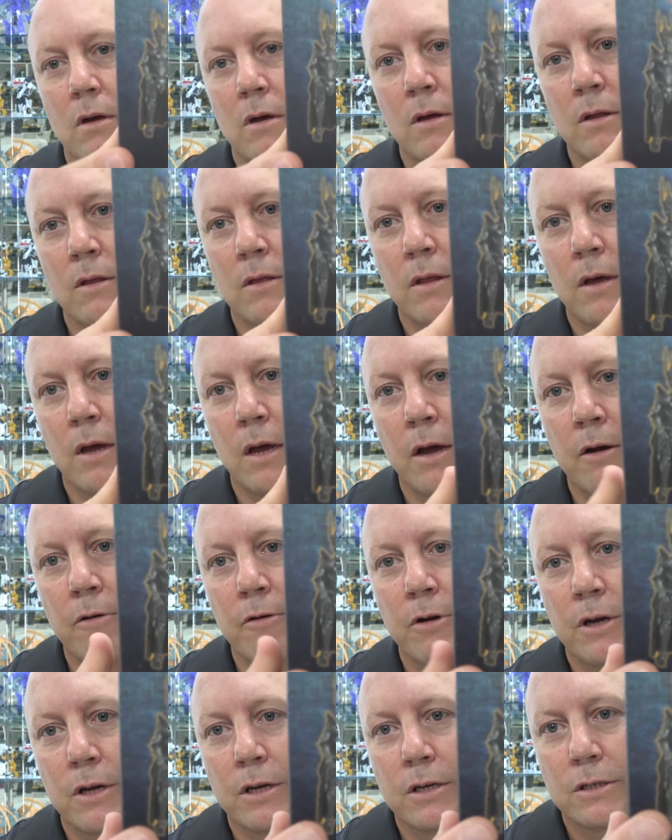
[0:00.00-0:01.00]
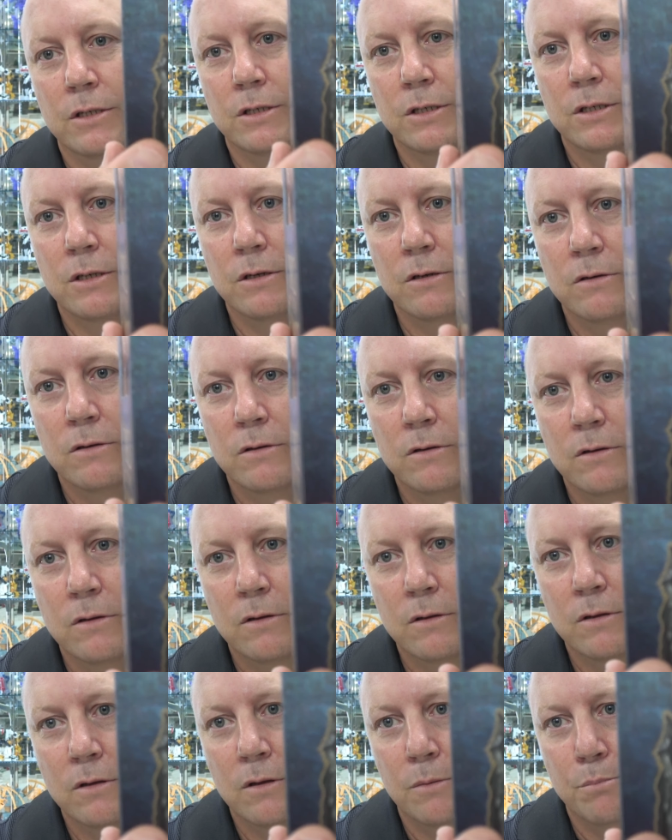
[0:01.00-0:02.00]
And there he is,
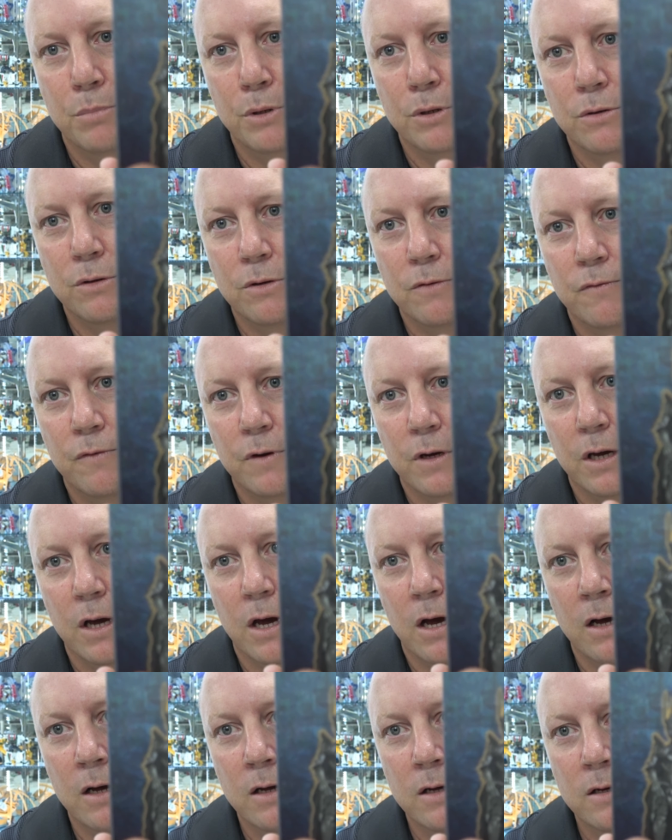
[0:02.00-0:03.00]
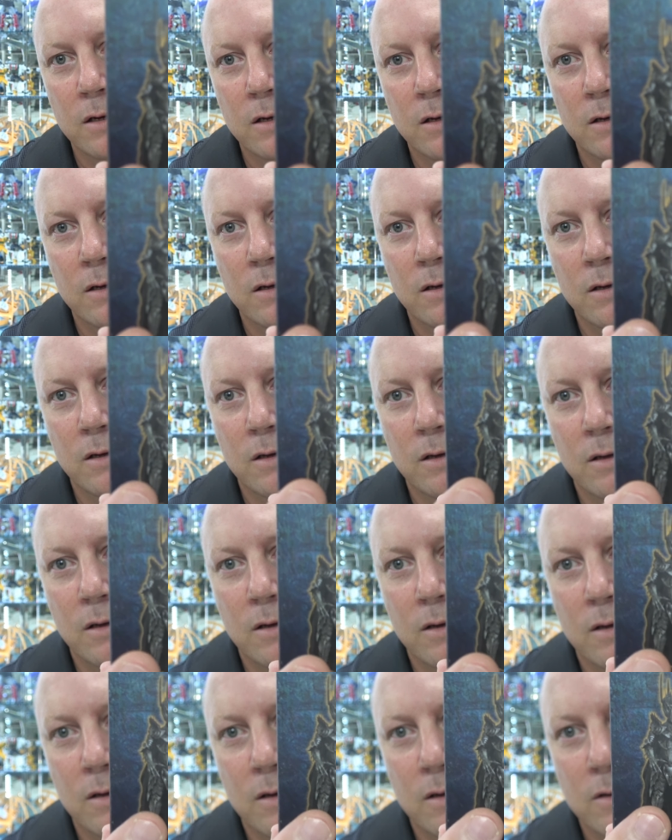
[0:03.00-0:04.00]
the builder figure.
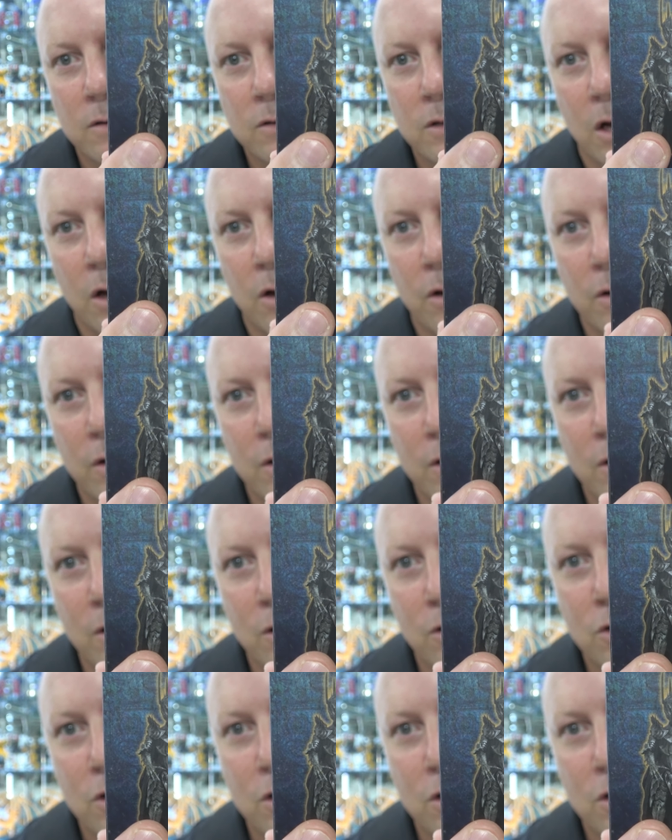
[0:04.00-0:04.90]
So look